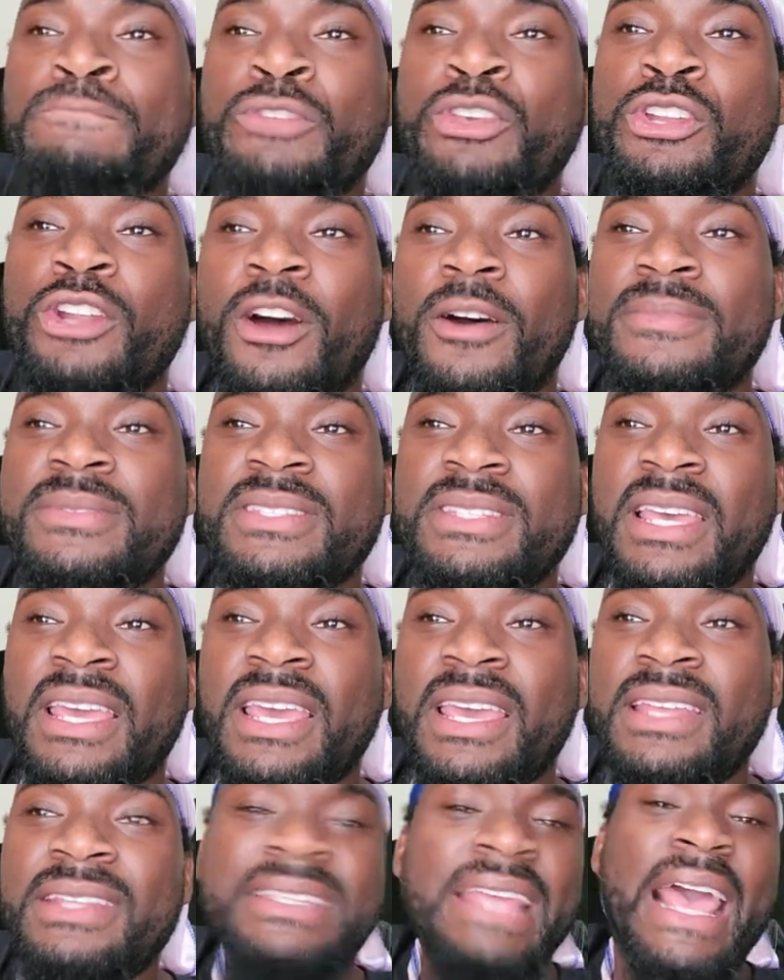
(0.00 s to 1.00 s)
You know what I'm
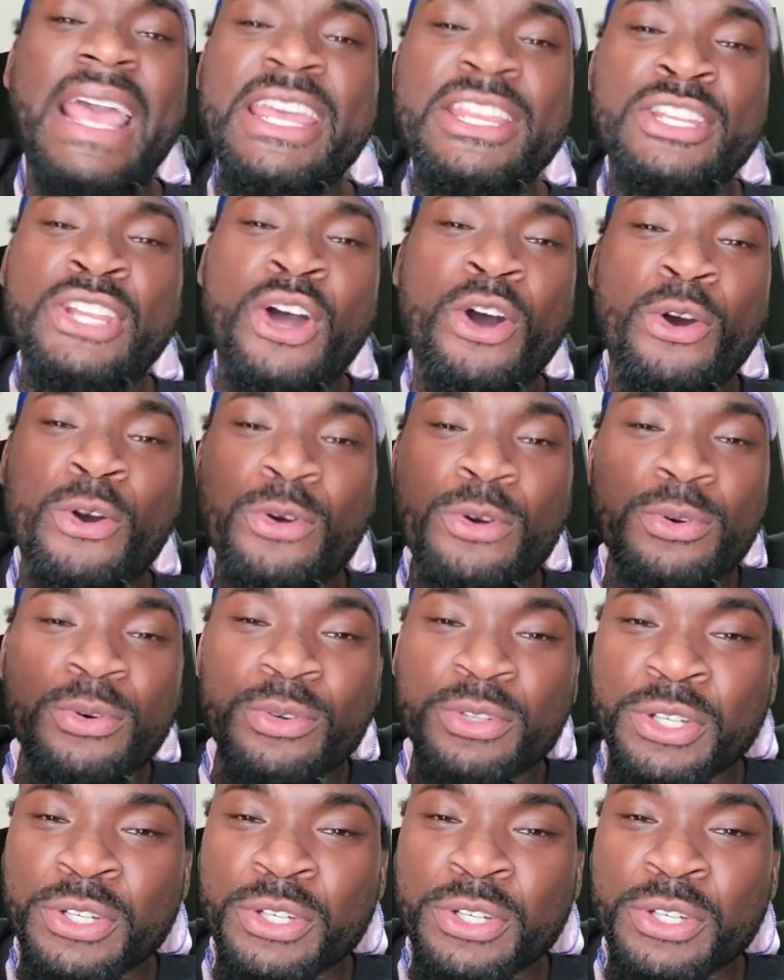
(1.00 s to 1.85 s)
saying? They know,